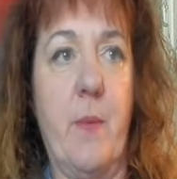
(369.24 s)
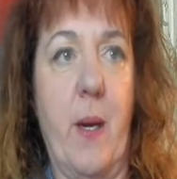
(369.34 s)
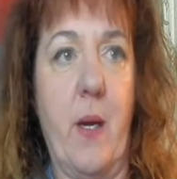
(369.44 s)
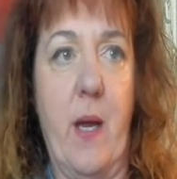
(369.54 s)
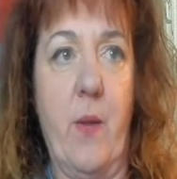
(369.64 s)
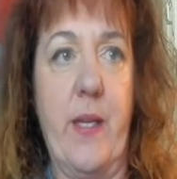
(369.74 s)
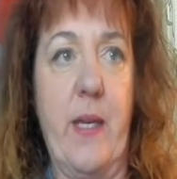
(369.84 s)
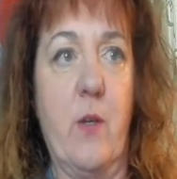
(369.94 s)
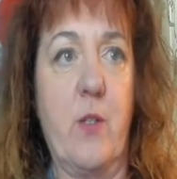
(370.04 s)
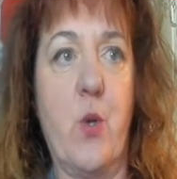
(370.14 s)
about how
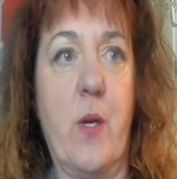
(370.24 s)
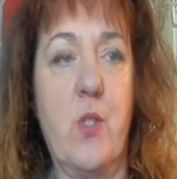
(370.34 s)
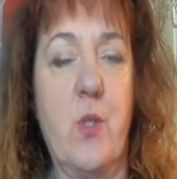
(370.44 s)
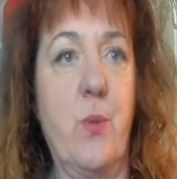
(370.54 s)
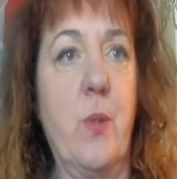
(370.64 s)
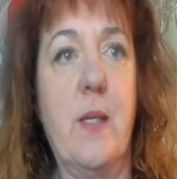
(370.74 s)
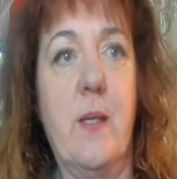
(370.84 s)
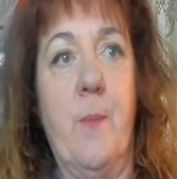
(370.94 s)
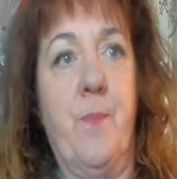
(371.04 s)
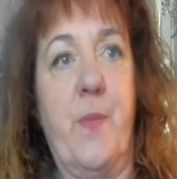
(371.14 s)
they are trying to
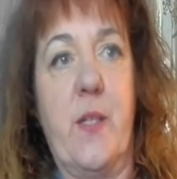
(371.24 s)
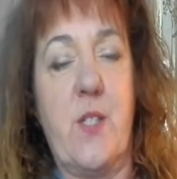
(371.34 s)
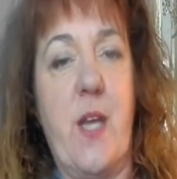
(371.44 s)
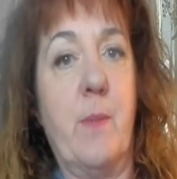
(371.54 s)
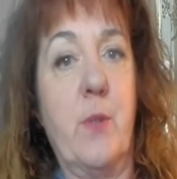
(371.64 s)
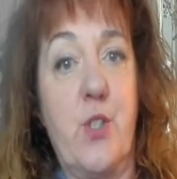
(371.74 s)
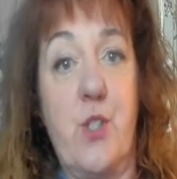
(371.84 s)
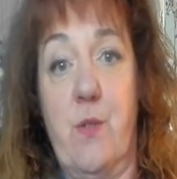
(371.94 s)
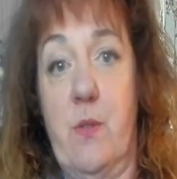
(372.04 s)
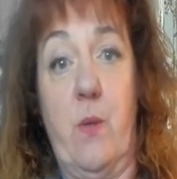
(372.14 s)

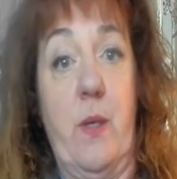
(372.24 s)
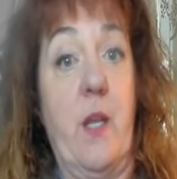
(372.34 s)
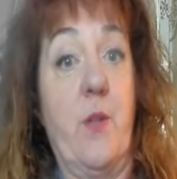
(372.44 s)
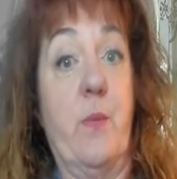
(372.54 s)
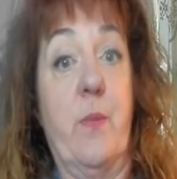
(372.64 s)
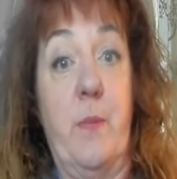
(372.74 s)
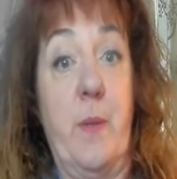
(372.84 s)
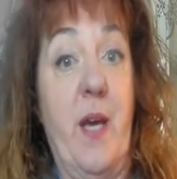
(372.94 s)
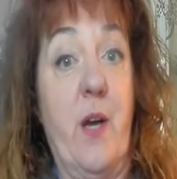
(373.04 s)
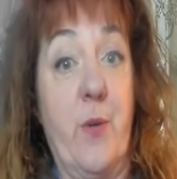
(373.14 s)
establish another
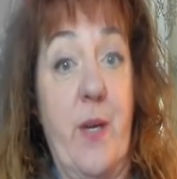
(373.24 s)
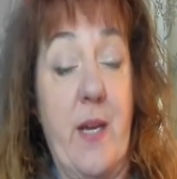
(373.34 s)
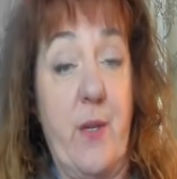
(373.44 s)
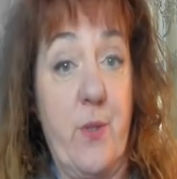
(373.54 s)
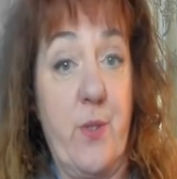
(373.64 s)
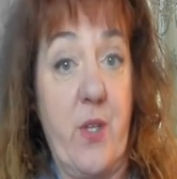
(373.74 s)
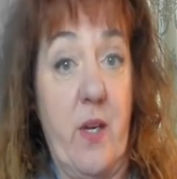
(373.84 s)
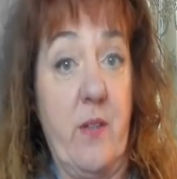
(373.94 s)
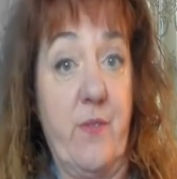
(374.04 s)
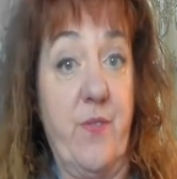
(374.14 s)
maybe 100 acres
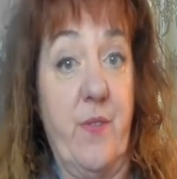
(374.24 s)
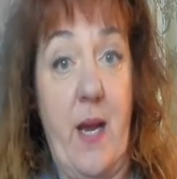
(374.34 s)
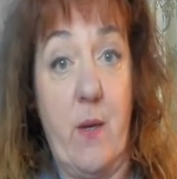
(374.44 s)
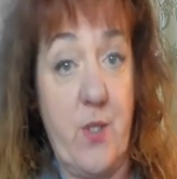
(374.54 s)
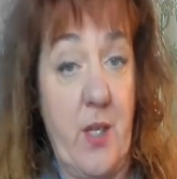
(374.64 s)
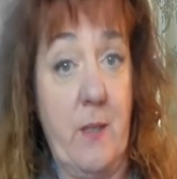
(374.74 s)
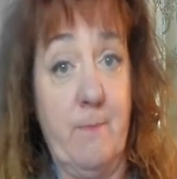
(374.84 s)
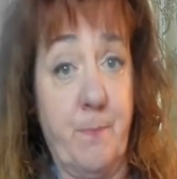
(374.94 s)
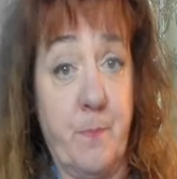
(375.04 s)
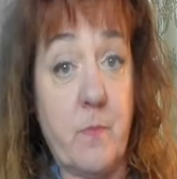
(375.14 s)
of housing,
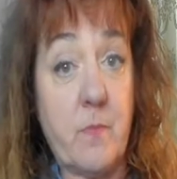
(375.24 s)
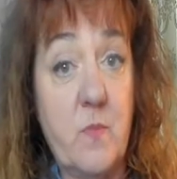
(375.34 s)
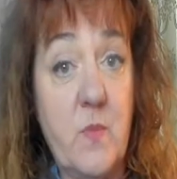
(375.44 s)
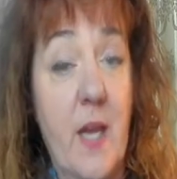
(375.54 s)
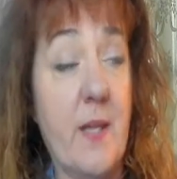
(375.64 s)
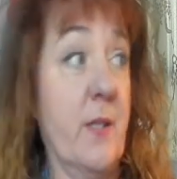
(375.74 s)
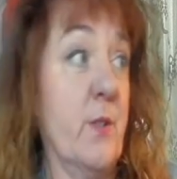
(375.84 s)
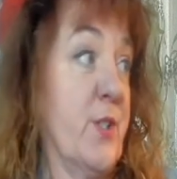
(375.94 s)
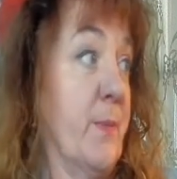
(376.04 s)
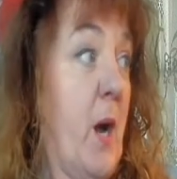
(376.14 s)
and then
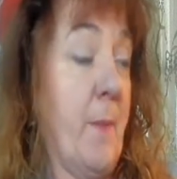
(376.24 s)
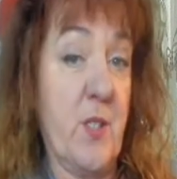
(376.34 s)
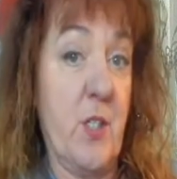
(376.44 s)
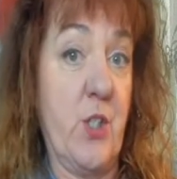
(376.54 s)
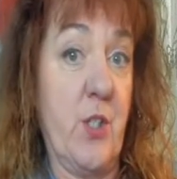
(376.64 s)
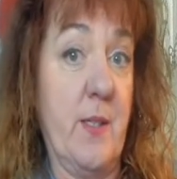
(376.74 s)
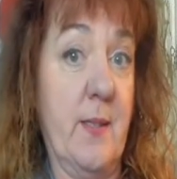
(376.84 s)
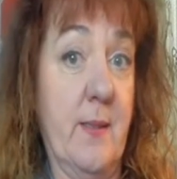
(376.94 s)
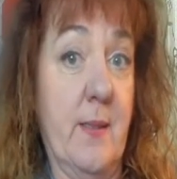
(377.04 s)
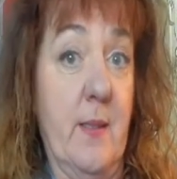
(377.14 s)
there's some
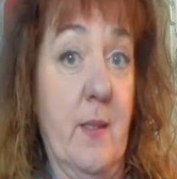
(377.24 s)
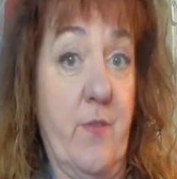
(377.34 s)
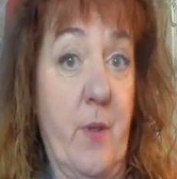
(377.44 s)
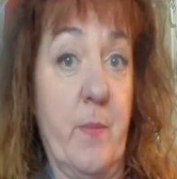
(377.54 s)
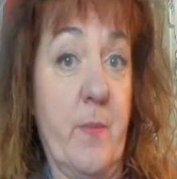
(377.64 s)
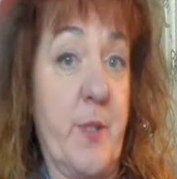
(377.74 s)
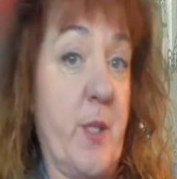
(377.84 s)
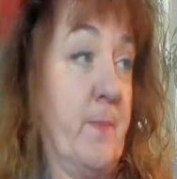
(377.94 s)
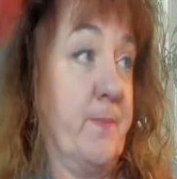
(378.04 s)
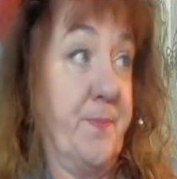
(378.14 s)
opposition from
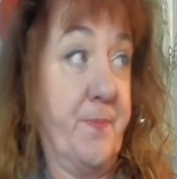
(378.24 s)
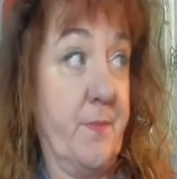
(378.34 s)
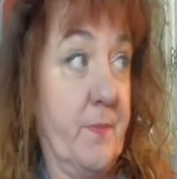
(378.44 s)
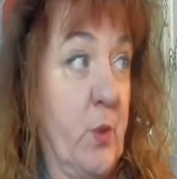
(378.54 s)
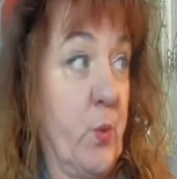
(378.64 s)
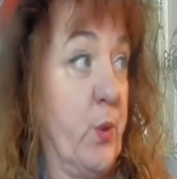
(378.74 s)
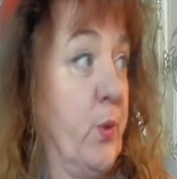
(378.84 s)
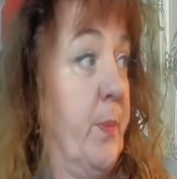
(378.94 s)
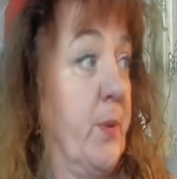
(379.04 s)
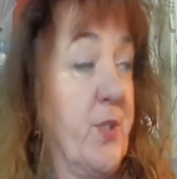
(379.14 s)
some
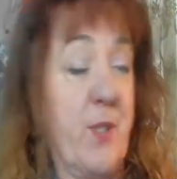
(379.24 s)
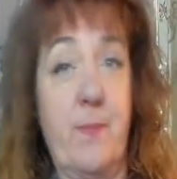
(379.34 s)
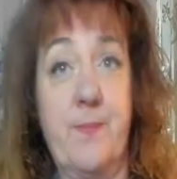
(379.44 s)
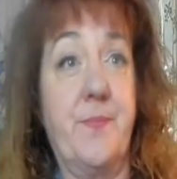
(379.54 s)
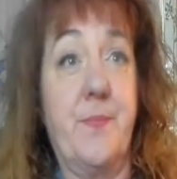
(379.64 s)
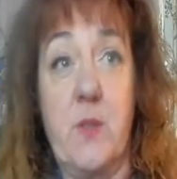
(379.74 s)
group or some